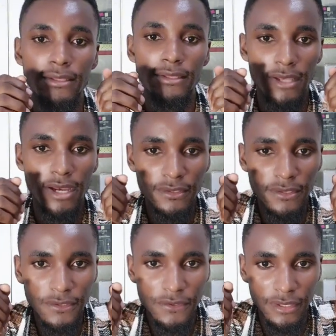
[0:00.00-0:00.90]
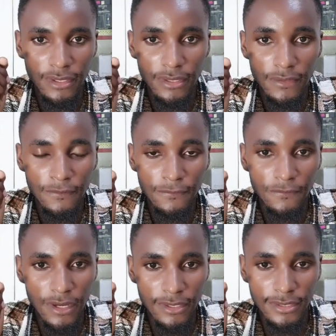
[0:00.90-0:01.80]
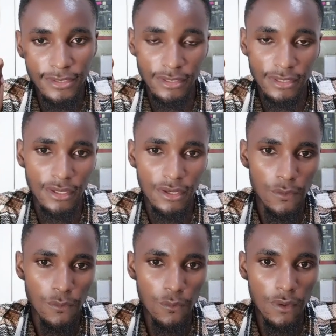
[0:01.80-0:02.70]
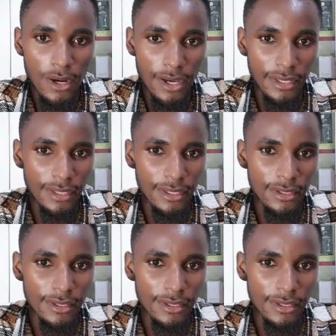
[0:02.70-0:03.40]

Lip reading: sunscreen first. Why?